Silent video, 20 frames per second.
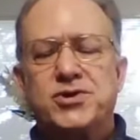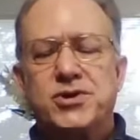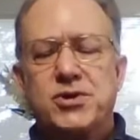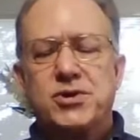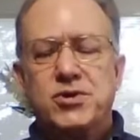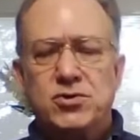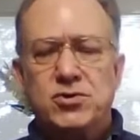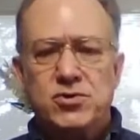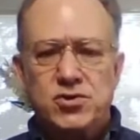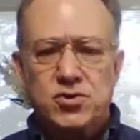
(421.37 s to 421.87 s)

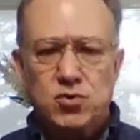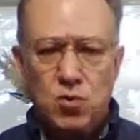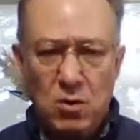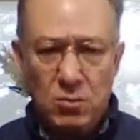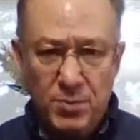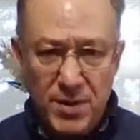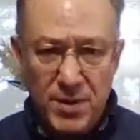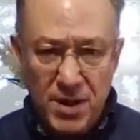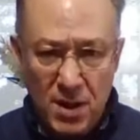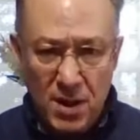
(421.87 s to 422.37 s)
use
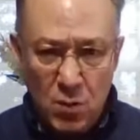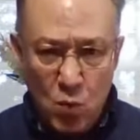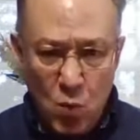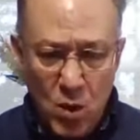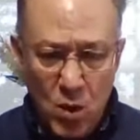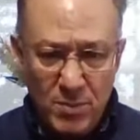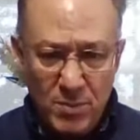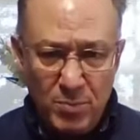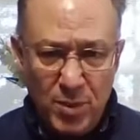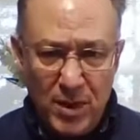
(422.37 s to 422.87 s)
will be on
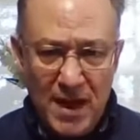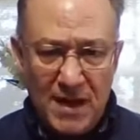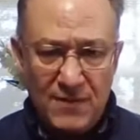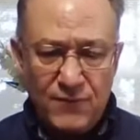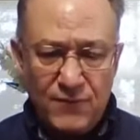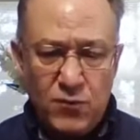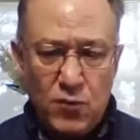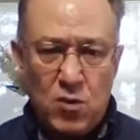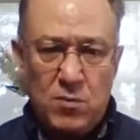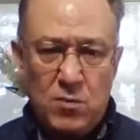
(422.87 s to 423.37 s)
one
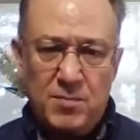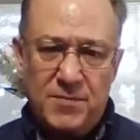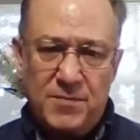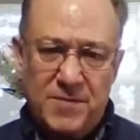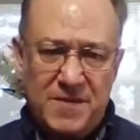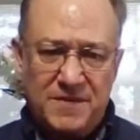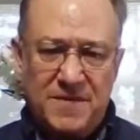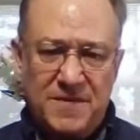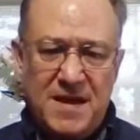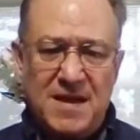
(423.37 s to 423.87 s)
platform
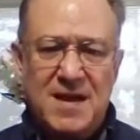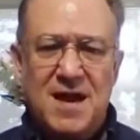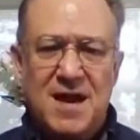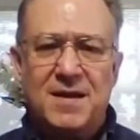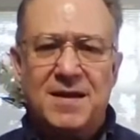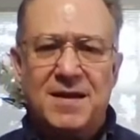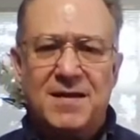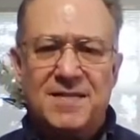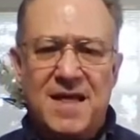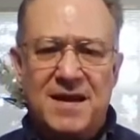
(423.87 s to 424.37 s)
that they
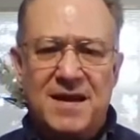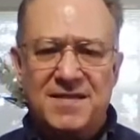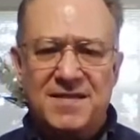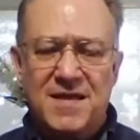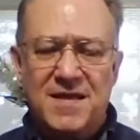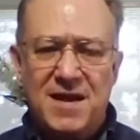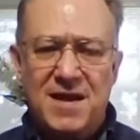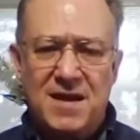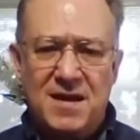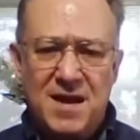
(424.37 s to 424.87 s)

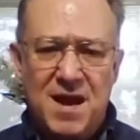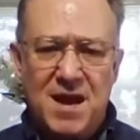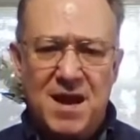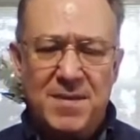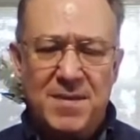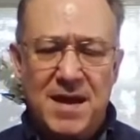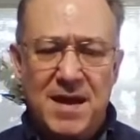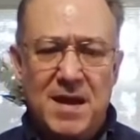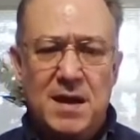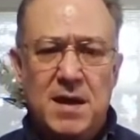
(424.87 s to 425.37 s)
can
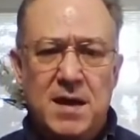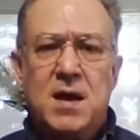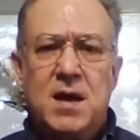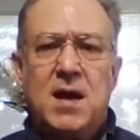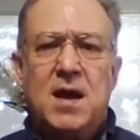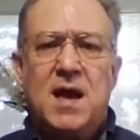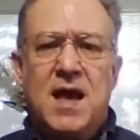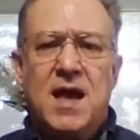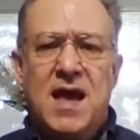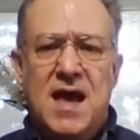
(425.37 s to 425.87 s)
come in
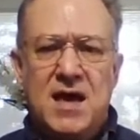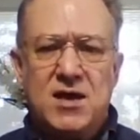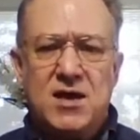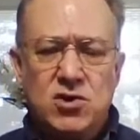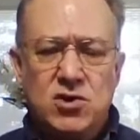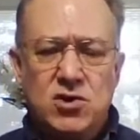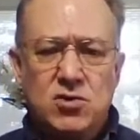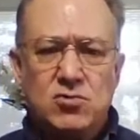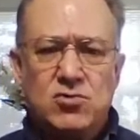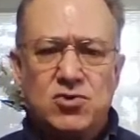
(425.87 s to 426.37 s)
and
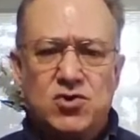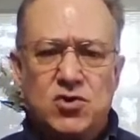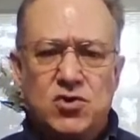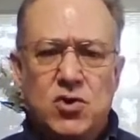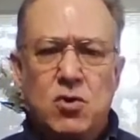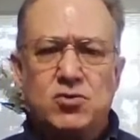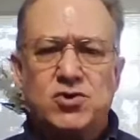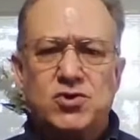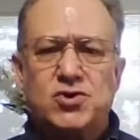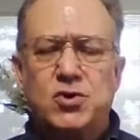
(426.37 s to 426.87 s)
use
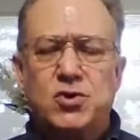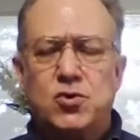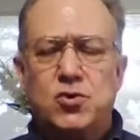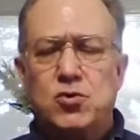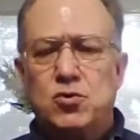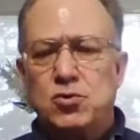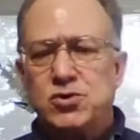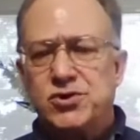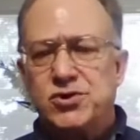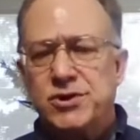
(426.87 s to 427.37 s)
those
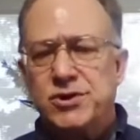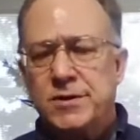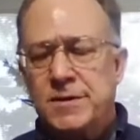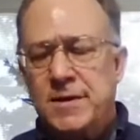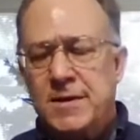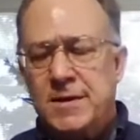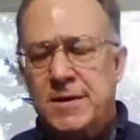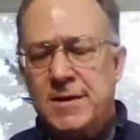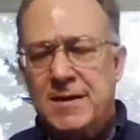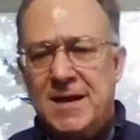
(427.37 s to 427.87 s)
tools.
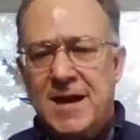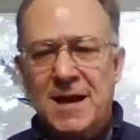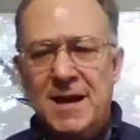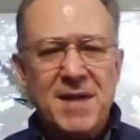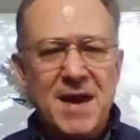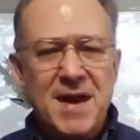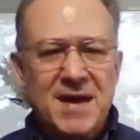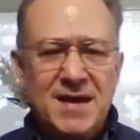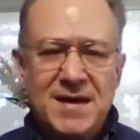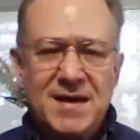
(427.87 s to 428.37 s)

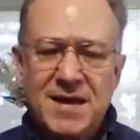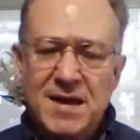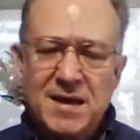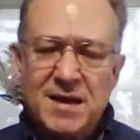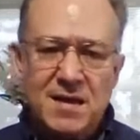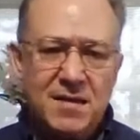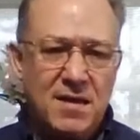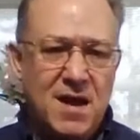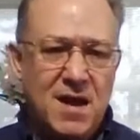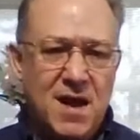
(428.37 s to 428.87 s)
I'm not going to get
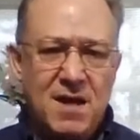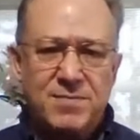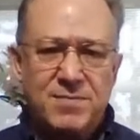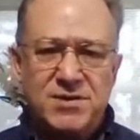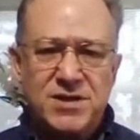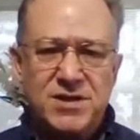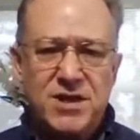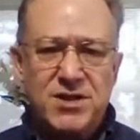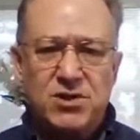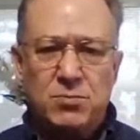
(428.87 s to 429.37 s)
into the
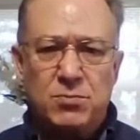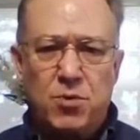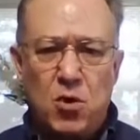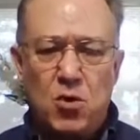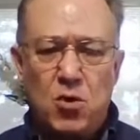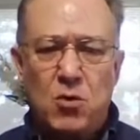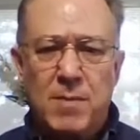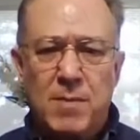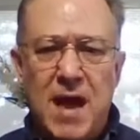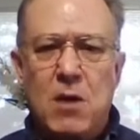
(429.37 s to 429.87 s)
compensation
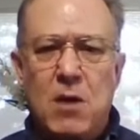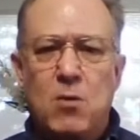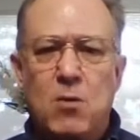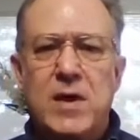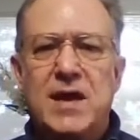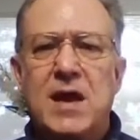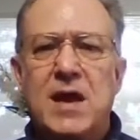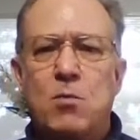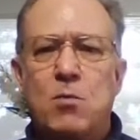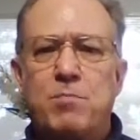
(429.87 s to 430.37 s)
program, how
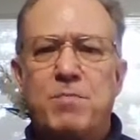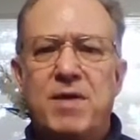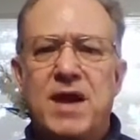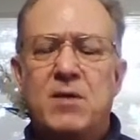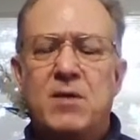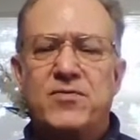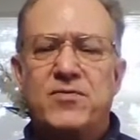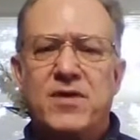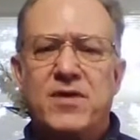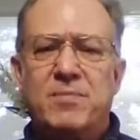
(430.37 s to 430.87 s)
we get
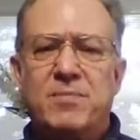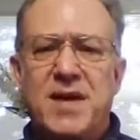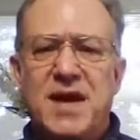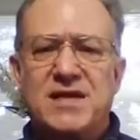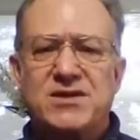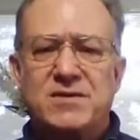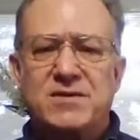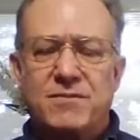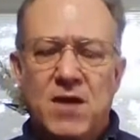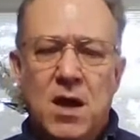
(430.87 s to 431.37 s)
paid with
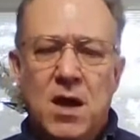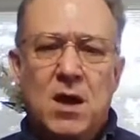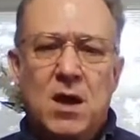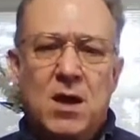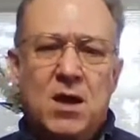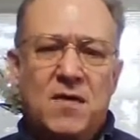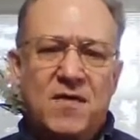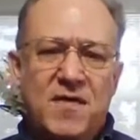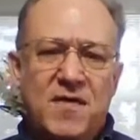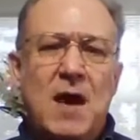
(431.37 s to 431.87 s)
Onpassive.
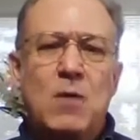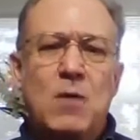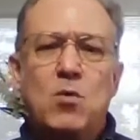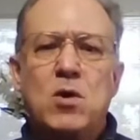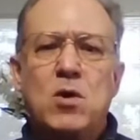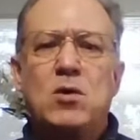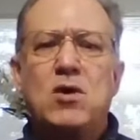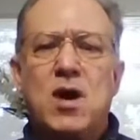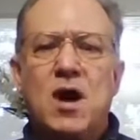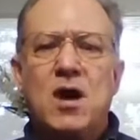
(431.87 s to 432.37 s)
That
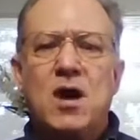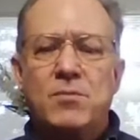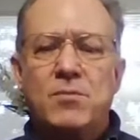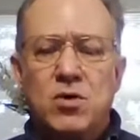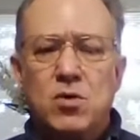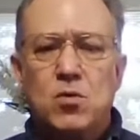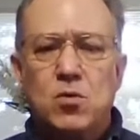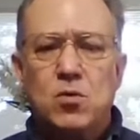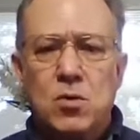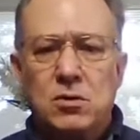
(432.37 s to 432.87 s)
will come.
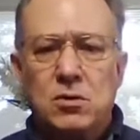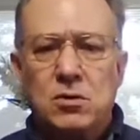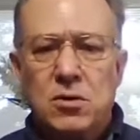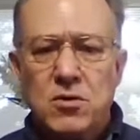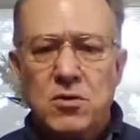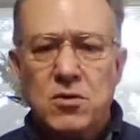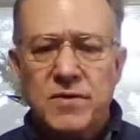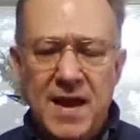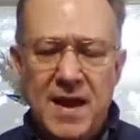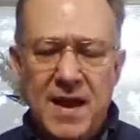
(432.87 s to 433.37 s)
You will
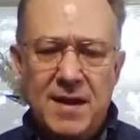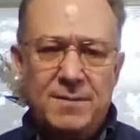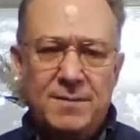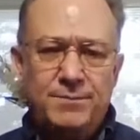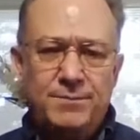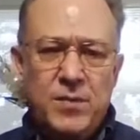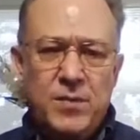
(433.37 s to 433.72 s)
learn that.